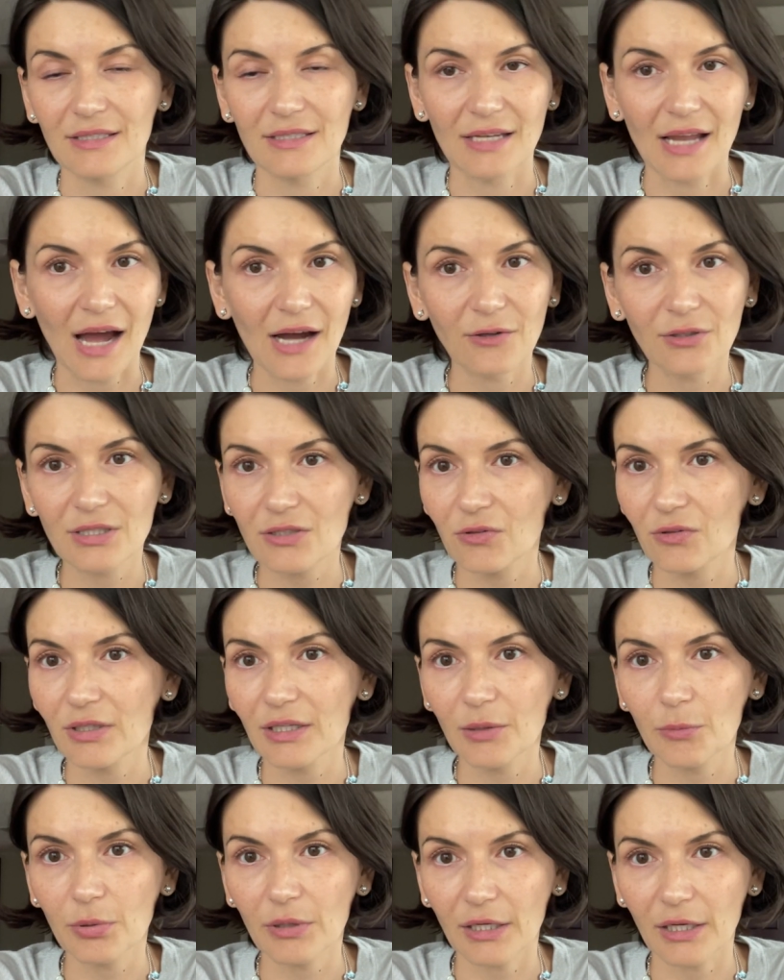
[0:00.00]
Now it's only
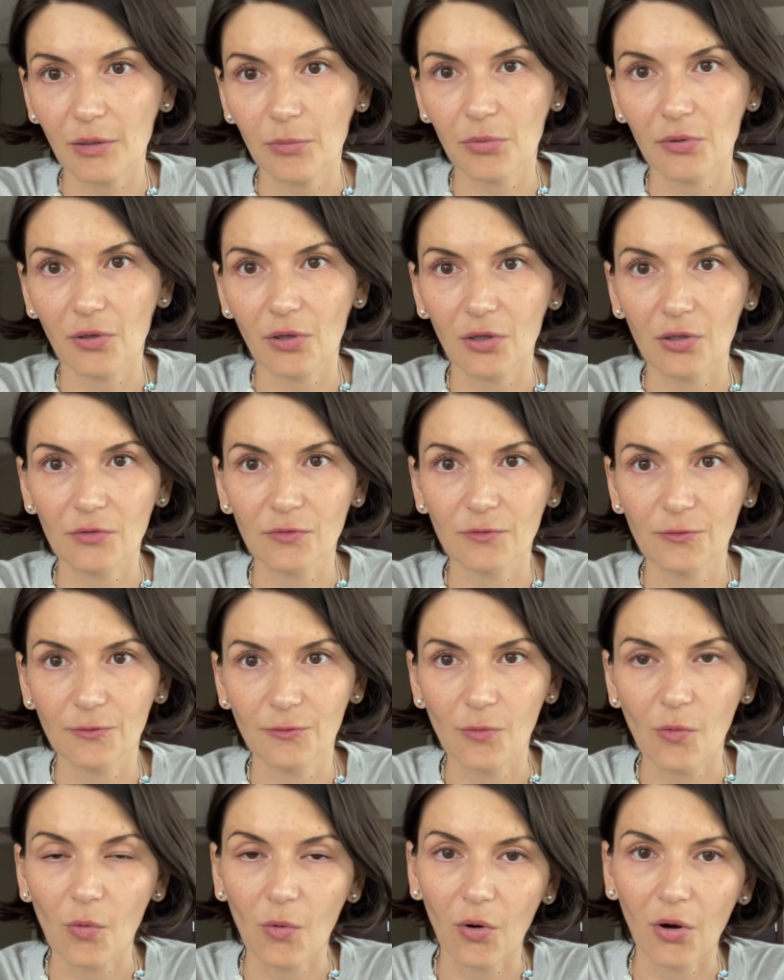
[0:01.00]
applicable
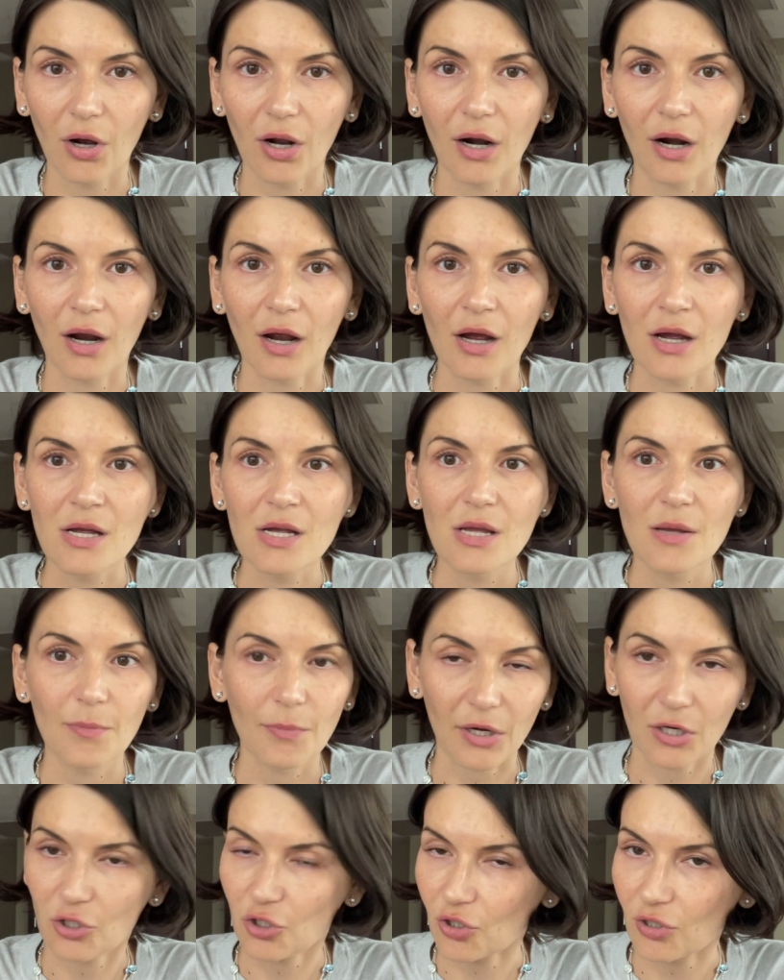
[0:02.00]
for
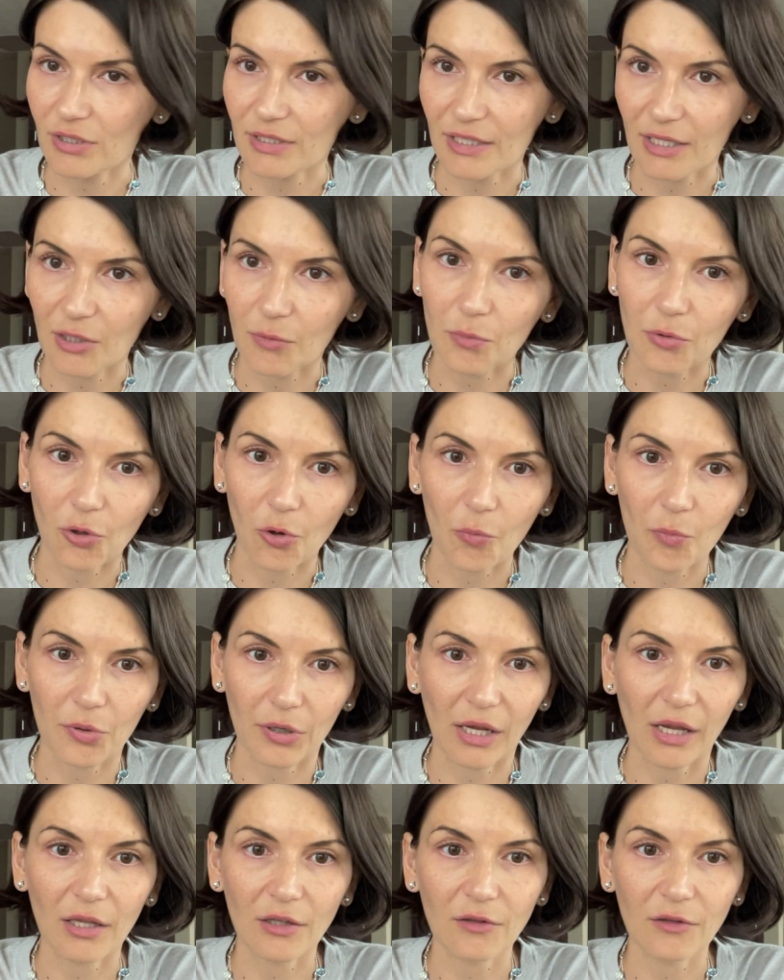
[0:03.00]
pictures inappropriate